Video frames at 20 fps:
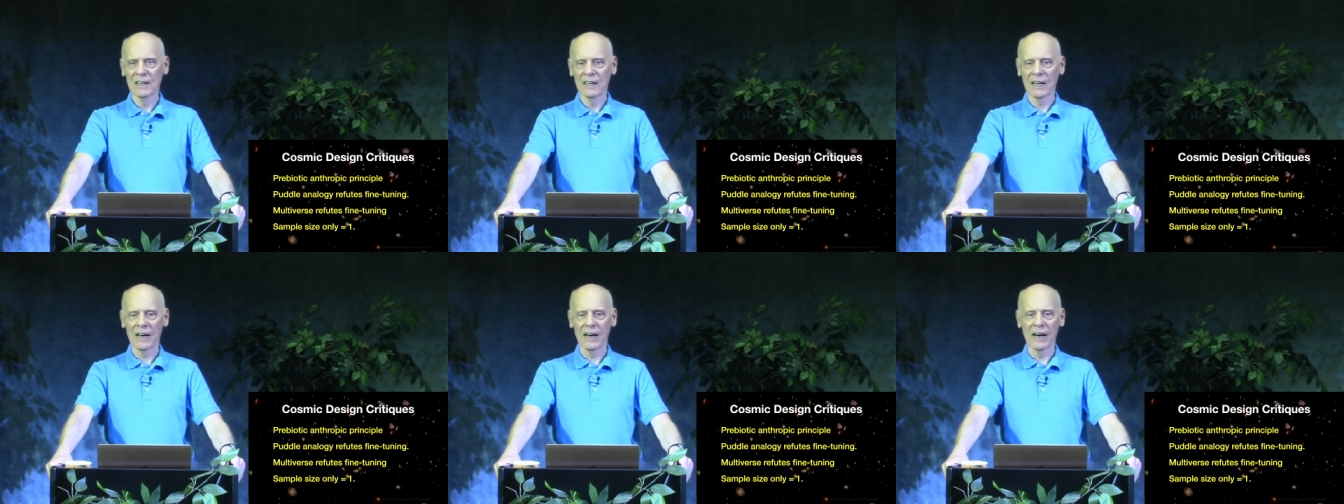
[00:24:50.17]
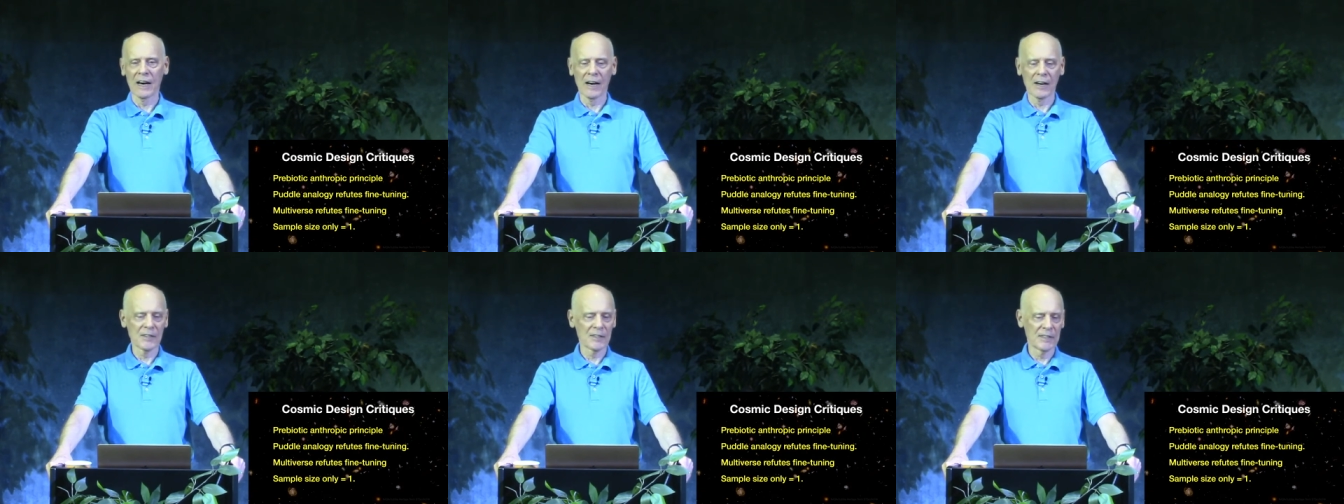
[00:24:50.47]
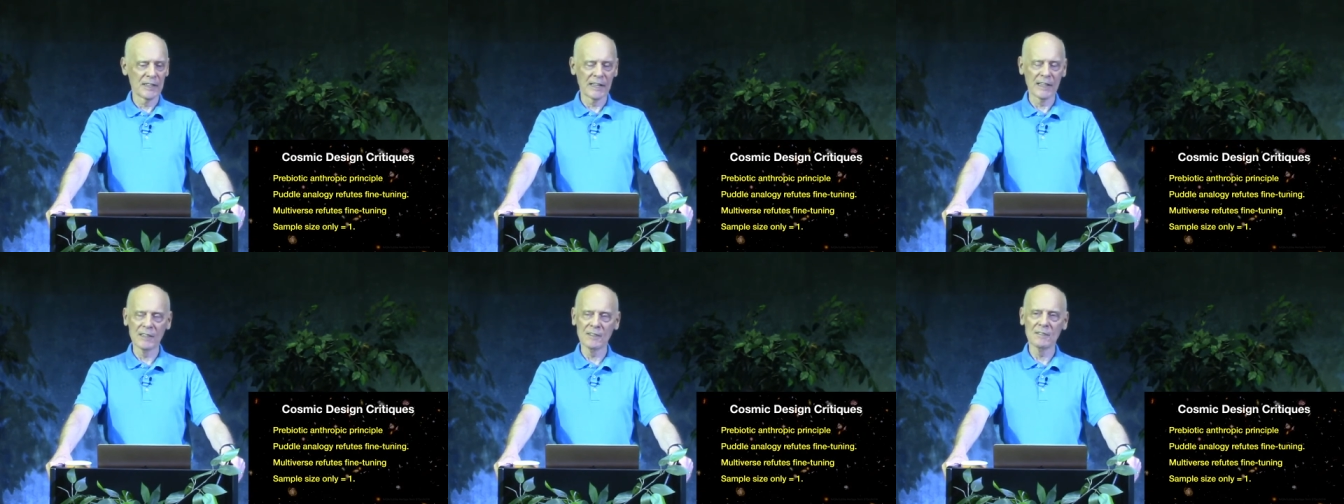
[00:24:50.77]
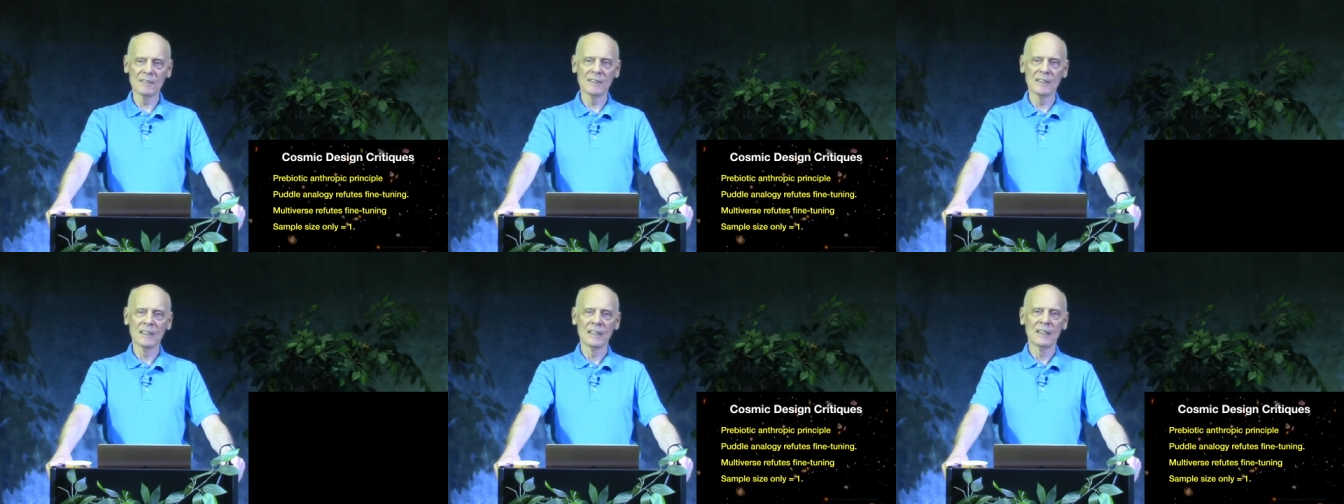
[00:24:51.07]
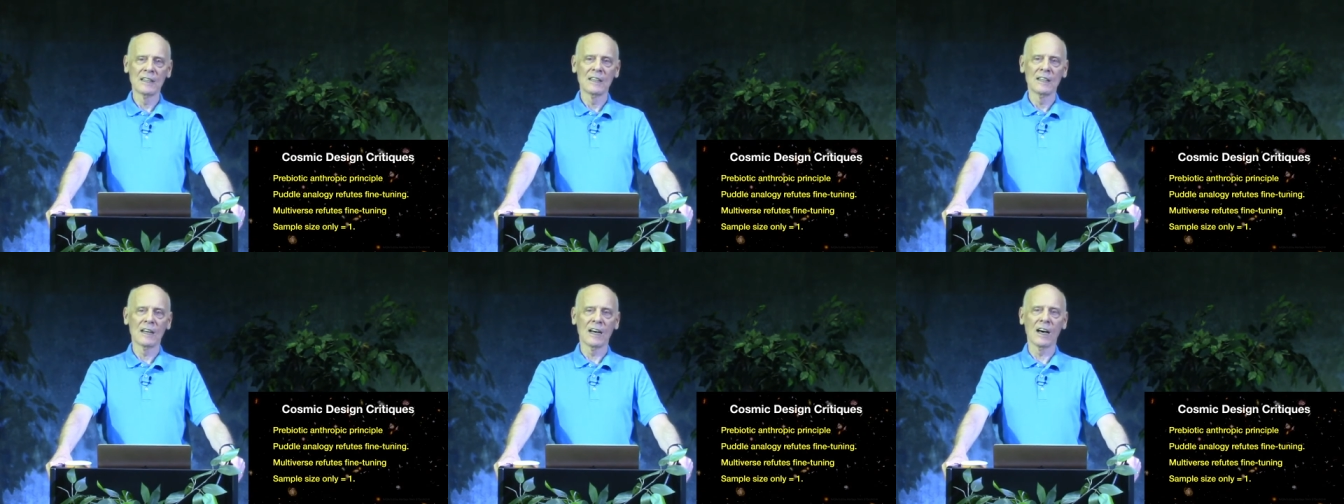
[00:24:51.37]
uh, then
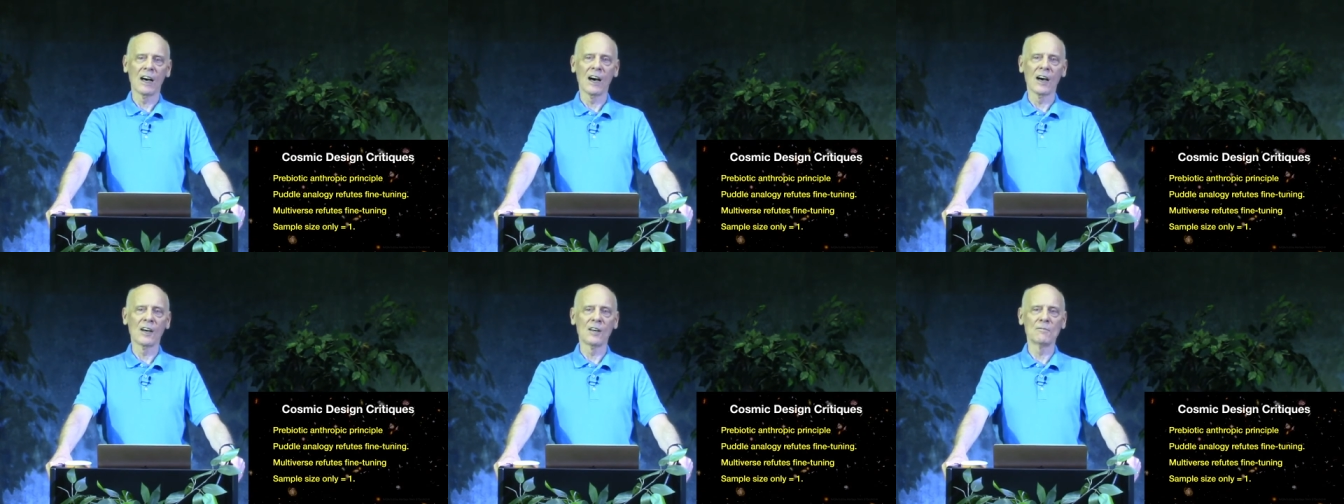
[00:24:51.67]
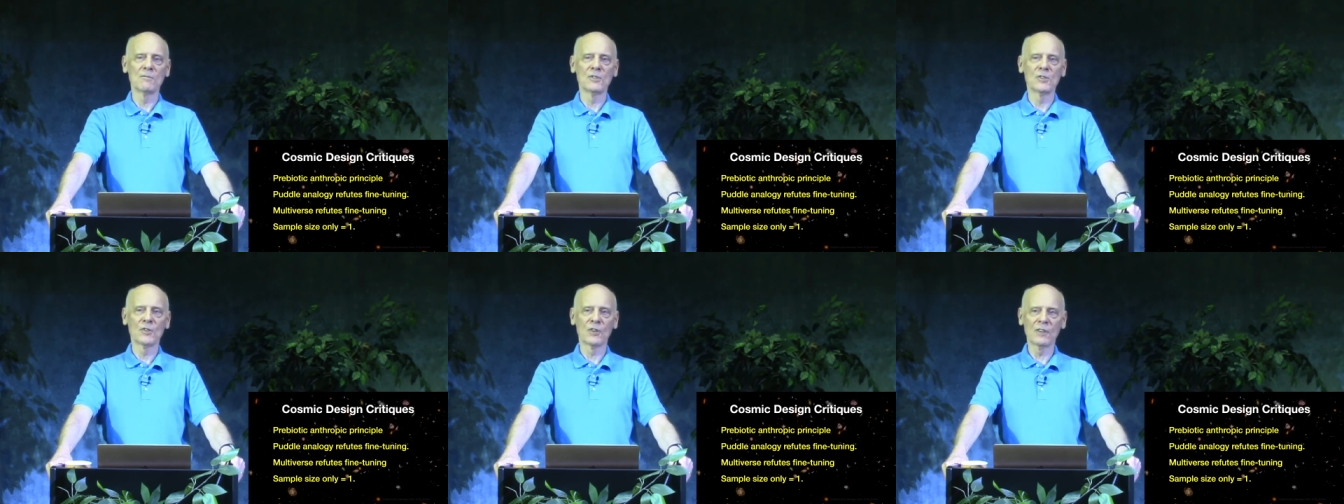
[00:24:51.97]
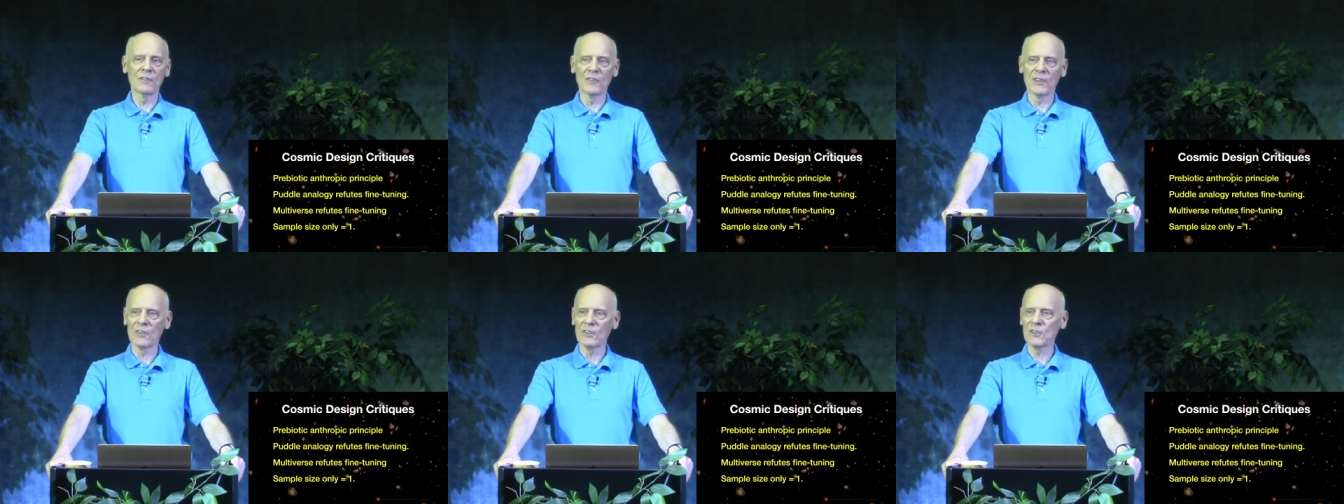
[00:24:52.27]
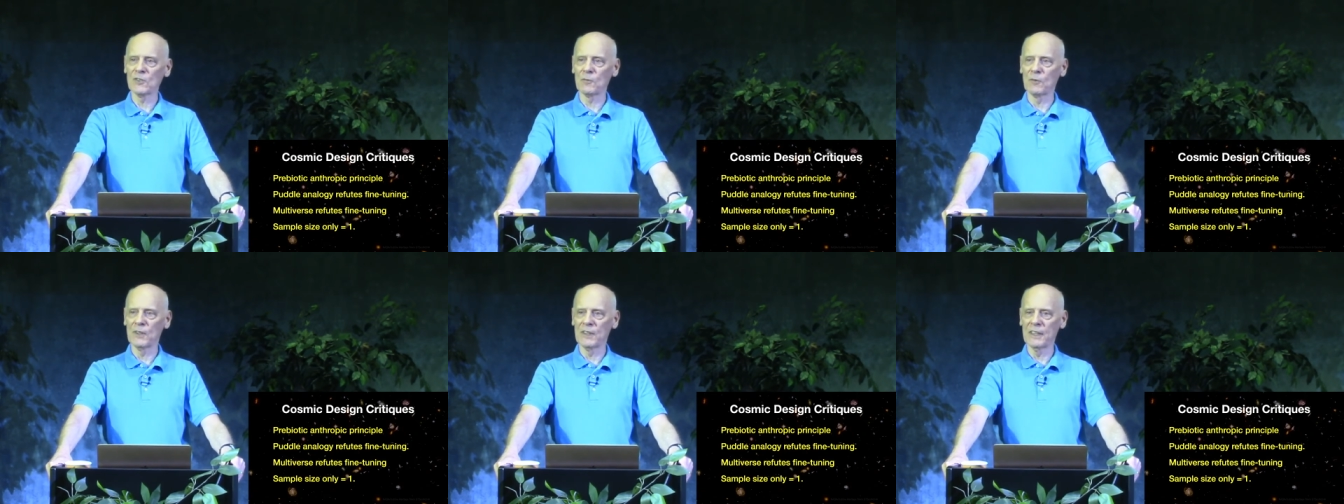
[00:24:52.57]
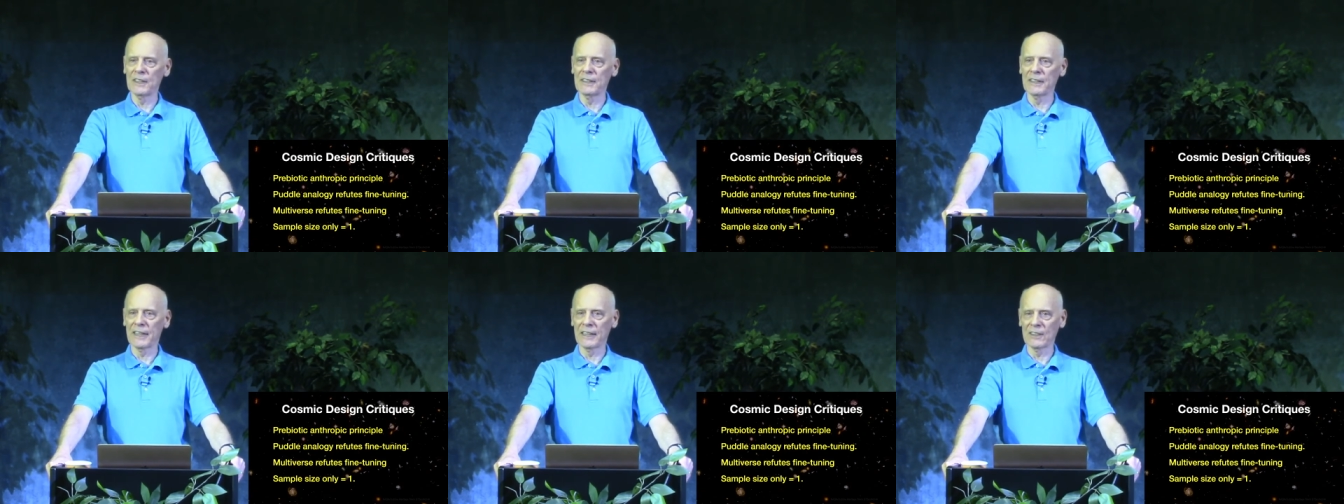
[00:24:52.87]
uh, observers
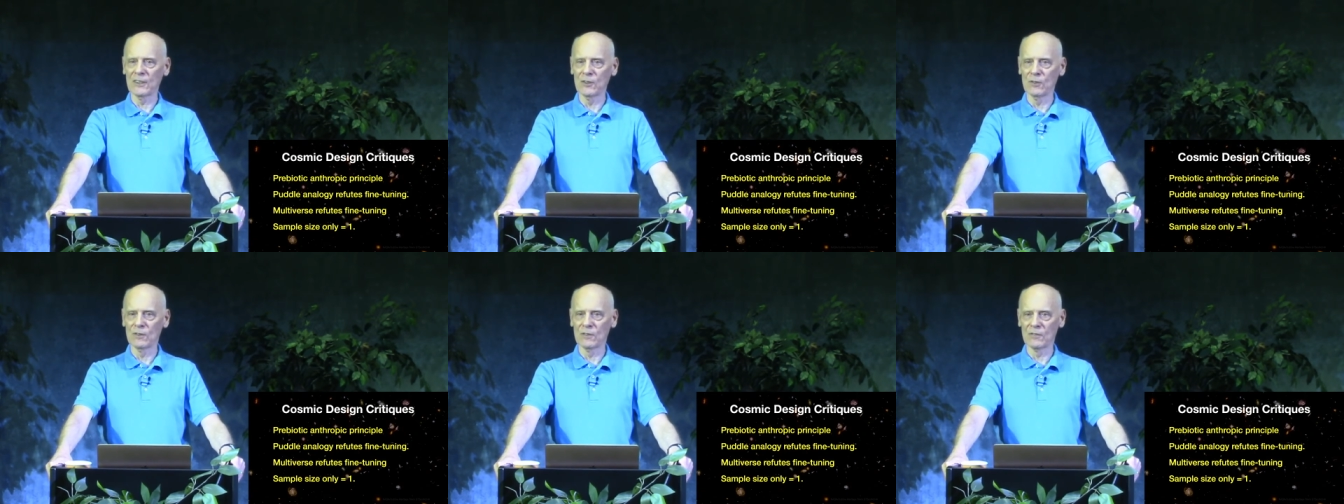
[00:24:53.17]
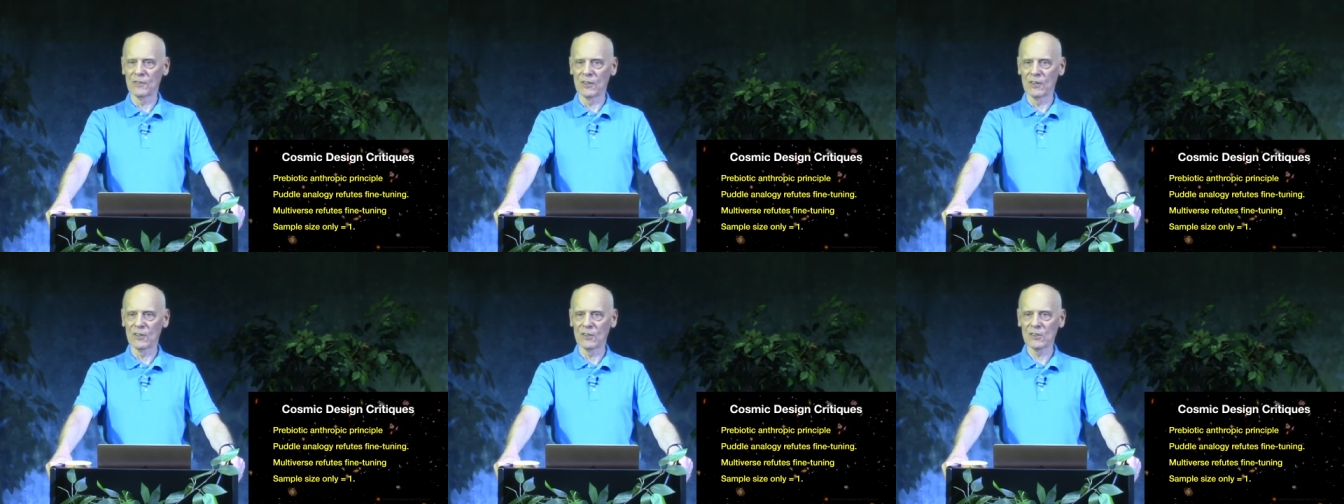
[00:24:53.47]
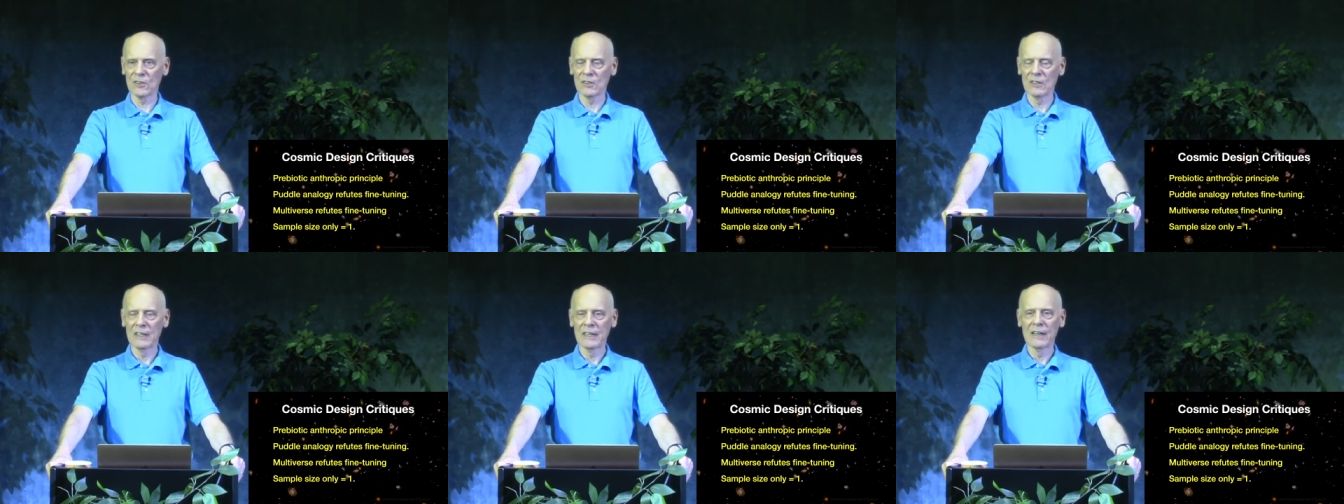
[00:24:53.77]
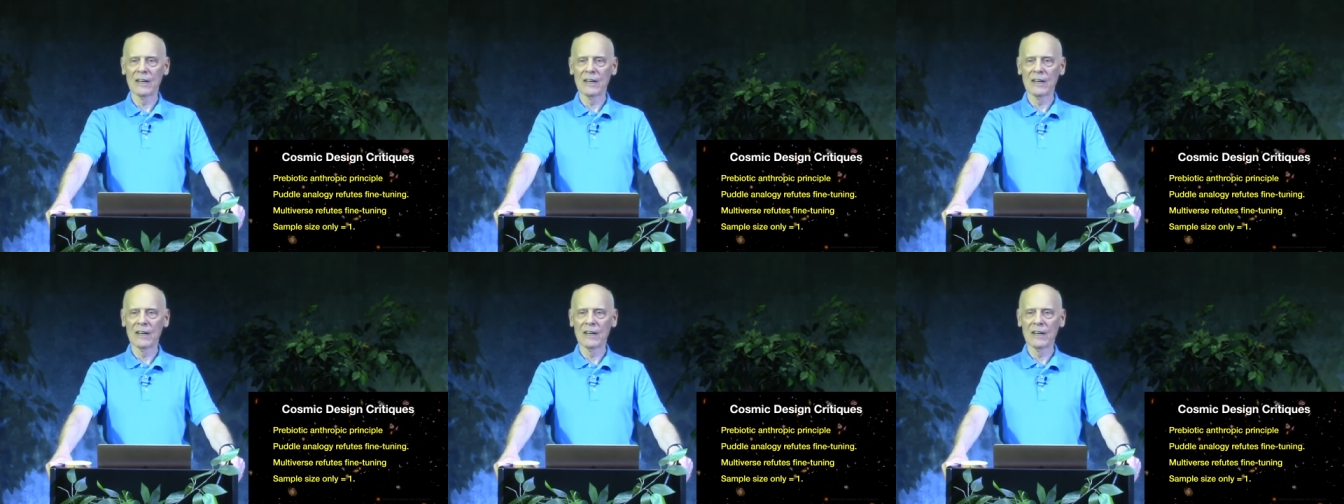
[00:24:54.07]
within that universe